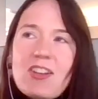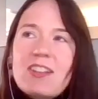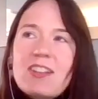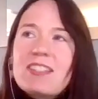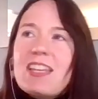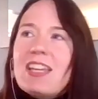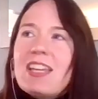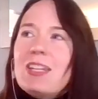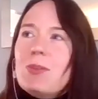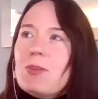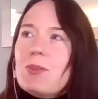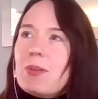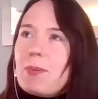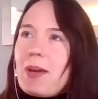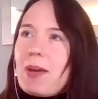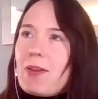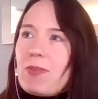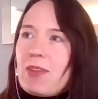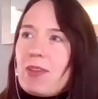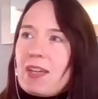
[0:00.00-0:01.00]
to anyone
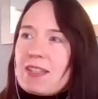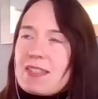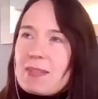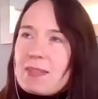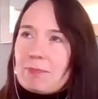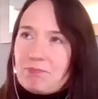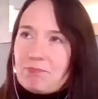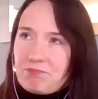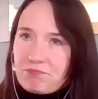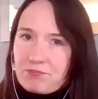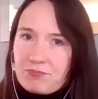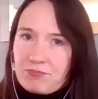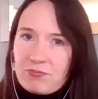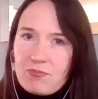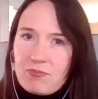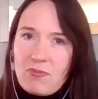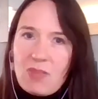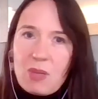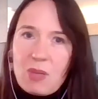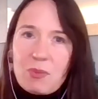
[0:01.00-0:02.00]
about this.
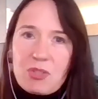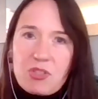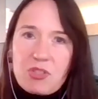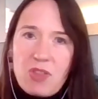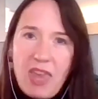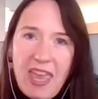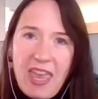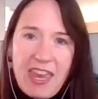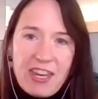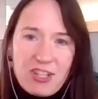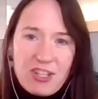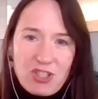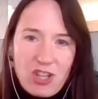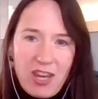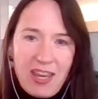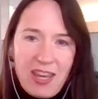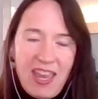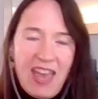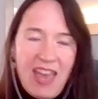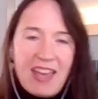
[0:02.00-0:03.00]
Because the
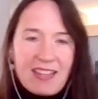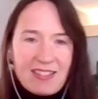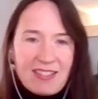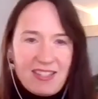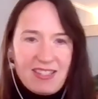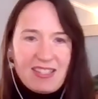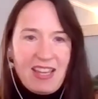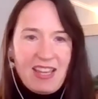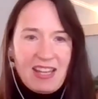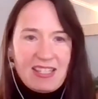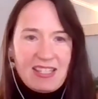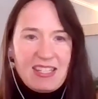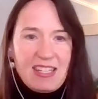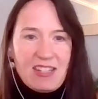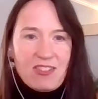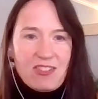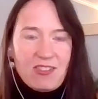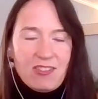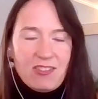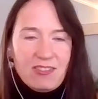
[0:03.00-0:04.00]
AHA has this
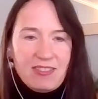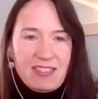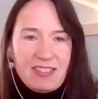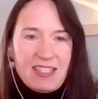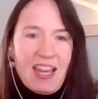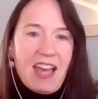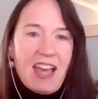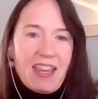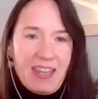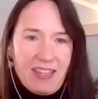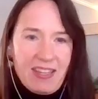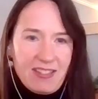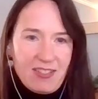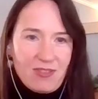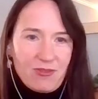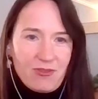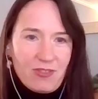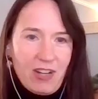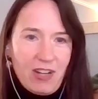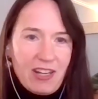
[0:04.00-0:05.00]
ideal diet,
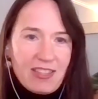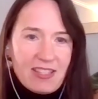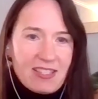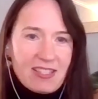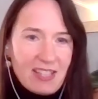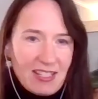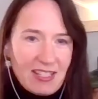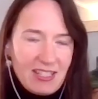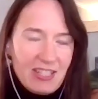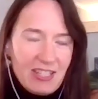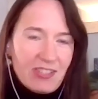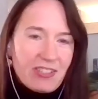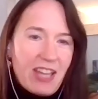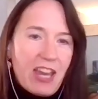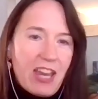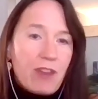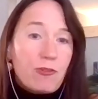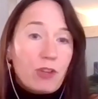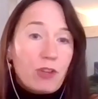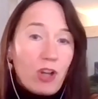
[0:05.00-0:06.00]
right? This ideal
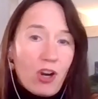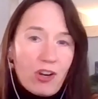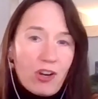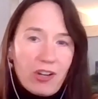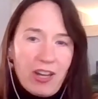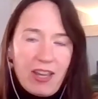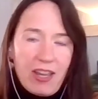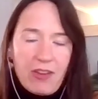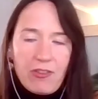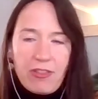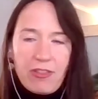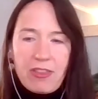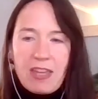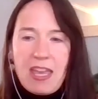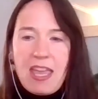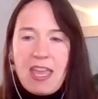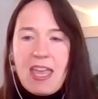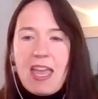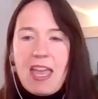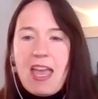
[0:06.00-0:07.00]
diet for heart health.
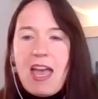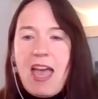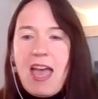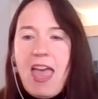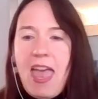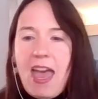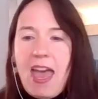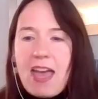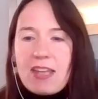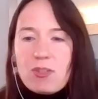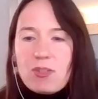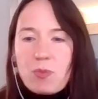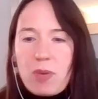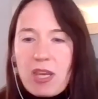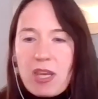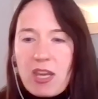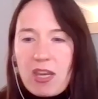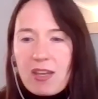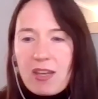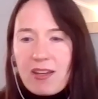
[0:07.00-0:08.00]
And
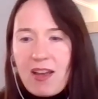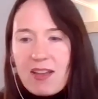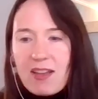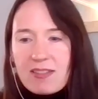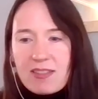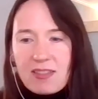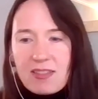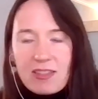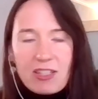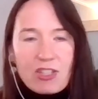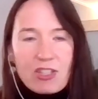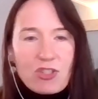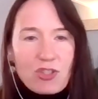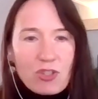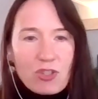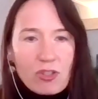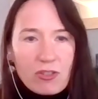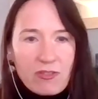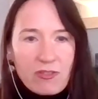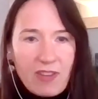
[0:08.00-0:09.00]
we constantly
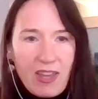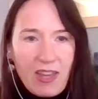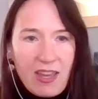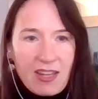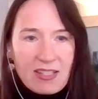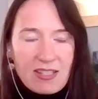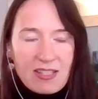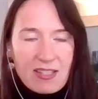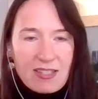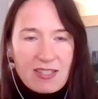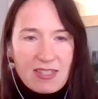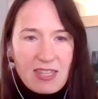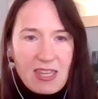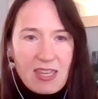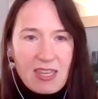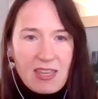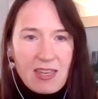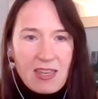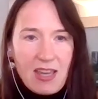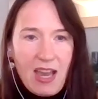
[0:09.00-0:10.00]
survey to
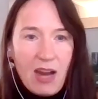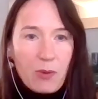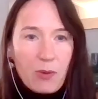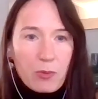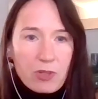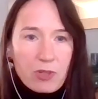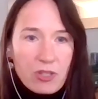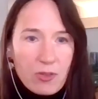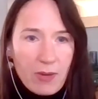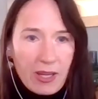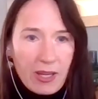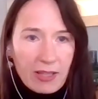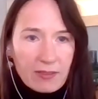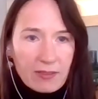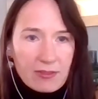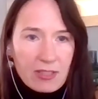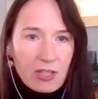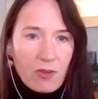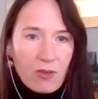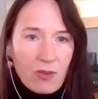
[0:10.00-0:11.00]
see how we're doing.
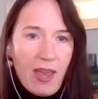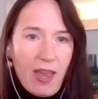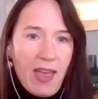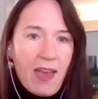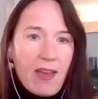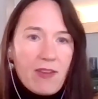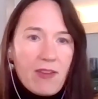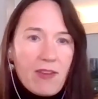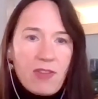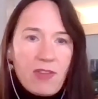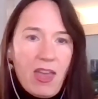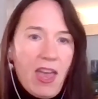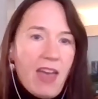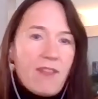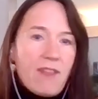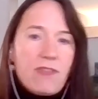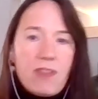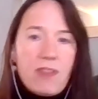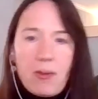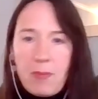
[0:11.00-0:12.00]

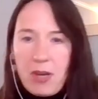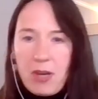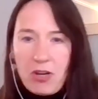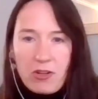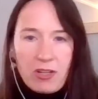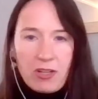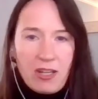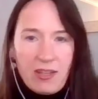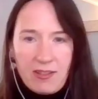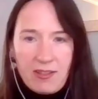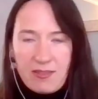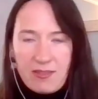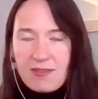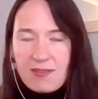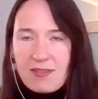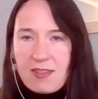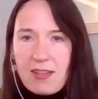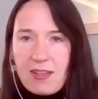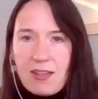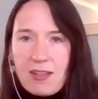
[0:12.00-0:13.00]
Have
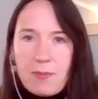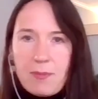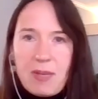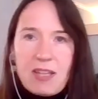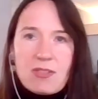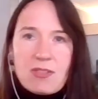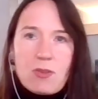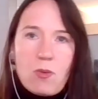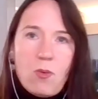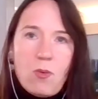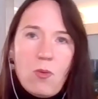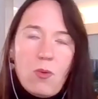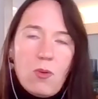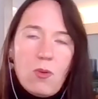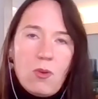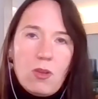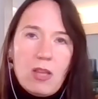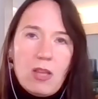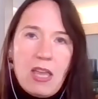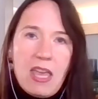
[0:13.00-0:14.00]
Americans as a
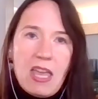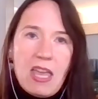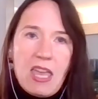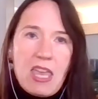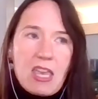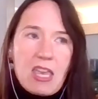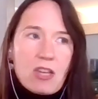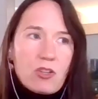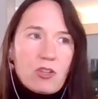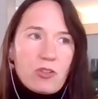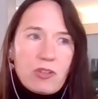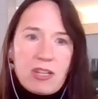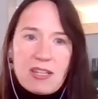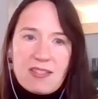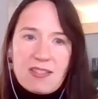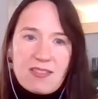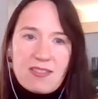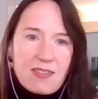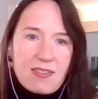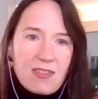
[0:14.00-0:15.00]
whole
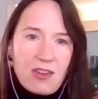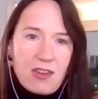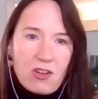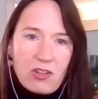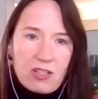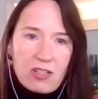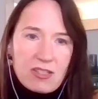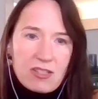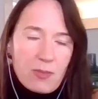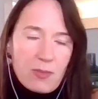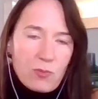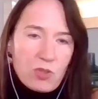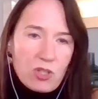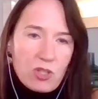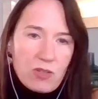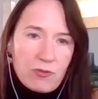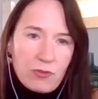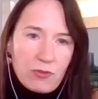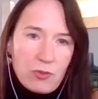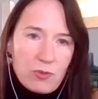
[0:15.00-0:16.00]
increased their
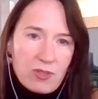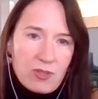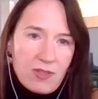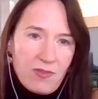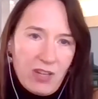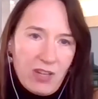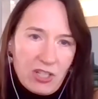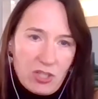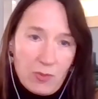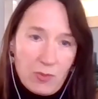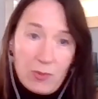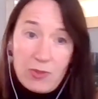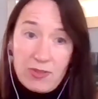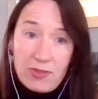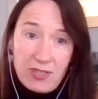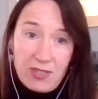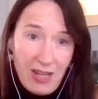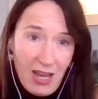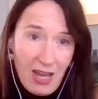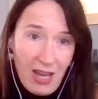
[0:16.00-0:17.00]
consumption of fruits and
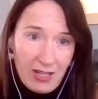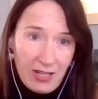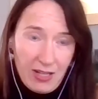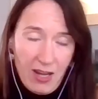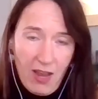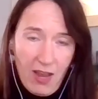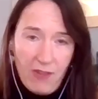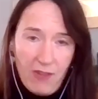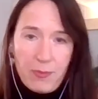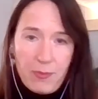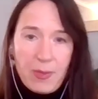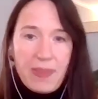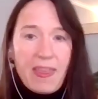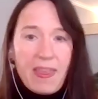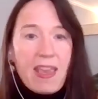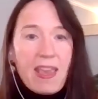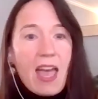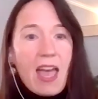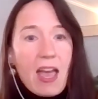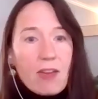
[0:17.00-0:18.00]
vegetables? And not enough, but
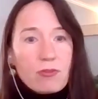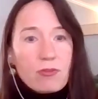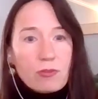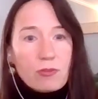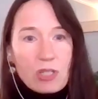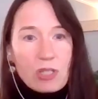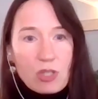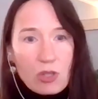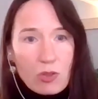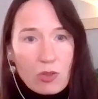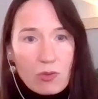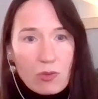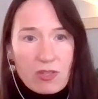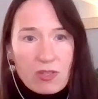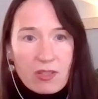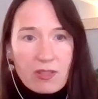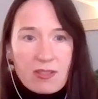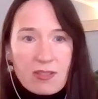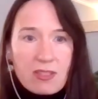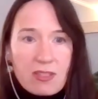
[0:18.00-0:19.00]
they have
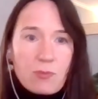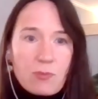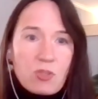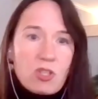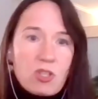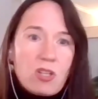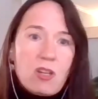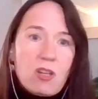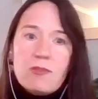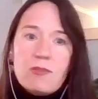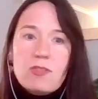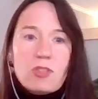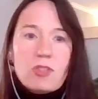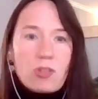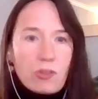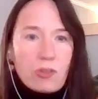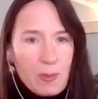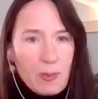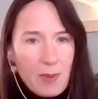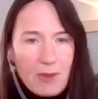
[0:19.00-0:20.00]
reduced consumption of
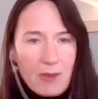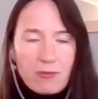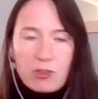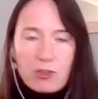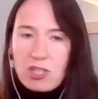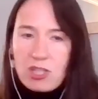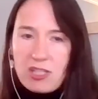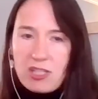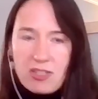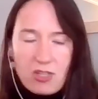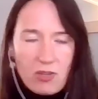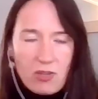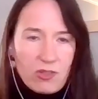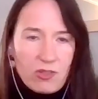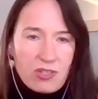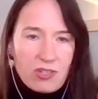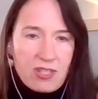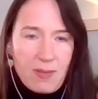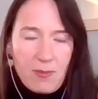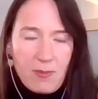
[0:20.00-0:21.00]
sugary beverages.
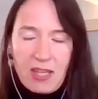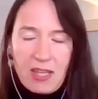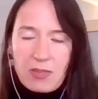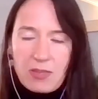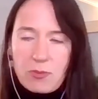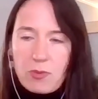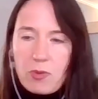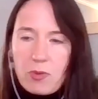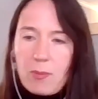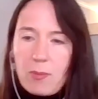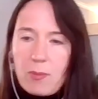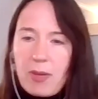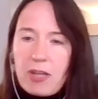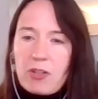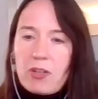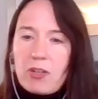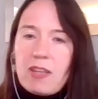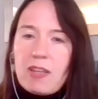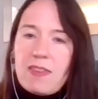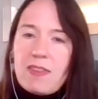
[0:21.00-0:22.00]
There's some things we're doing
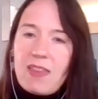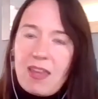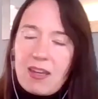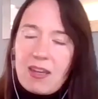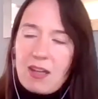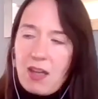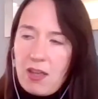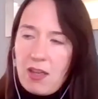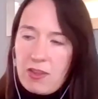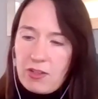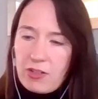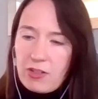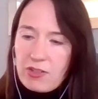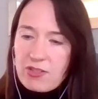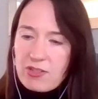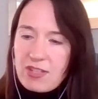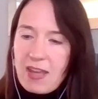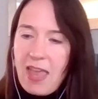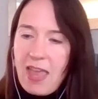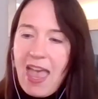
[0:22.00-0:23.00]
better in than
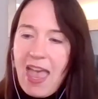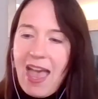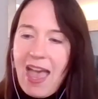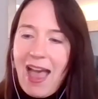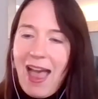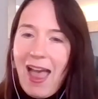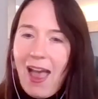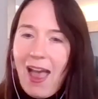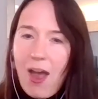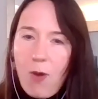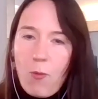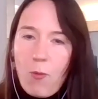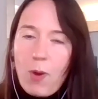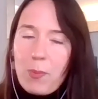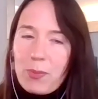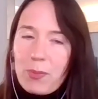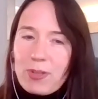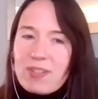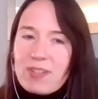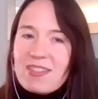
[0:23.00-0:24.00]
others.
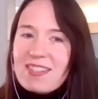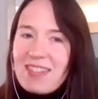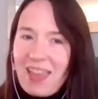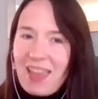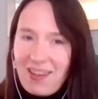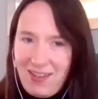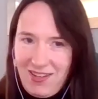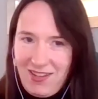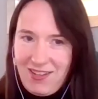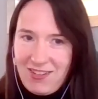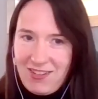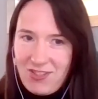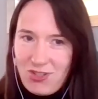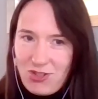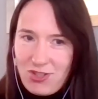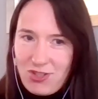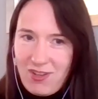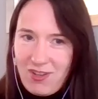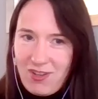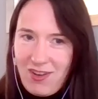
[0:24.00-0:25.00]
What
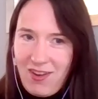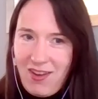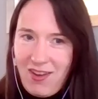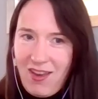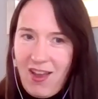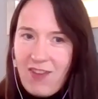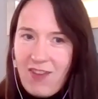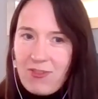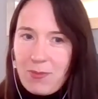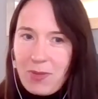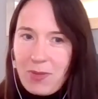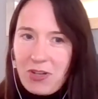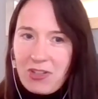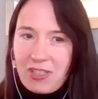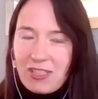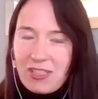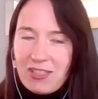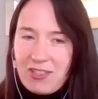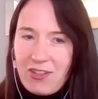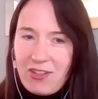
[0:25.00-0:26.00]
percentage of
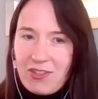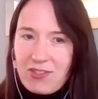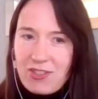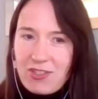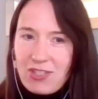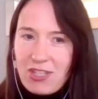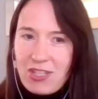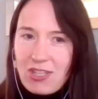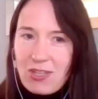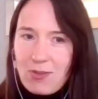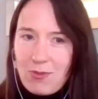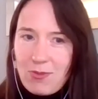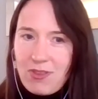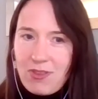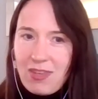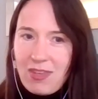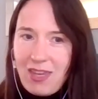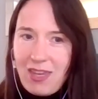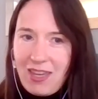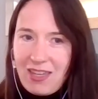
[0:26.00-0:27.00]
American adults do you
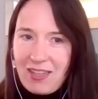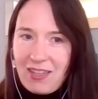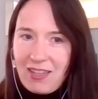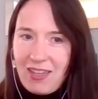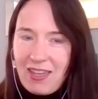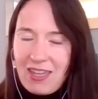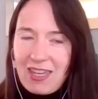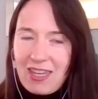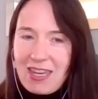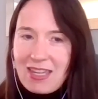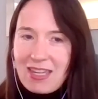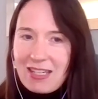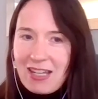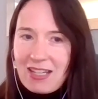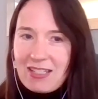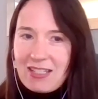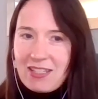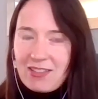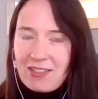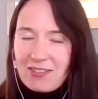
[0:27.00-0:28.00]
think eat an
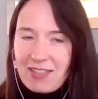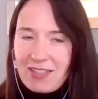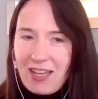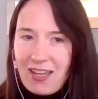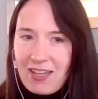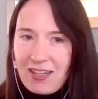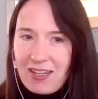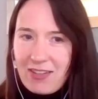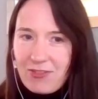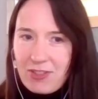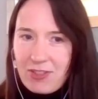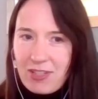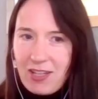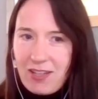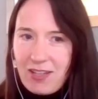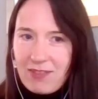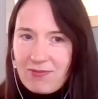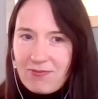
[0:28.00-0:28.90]
ideal diet every day?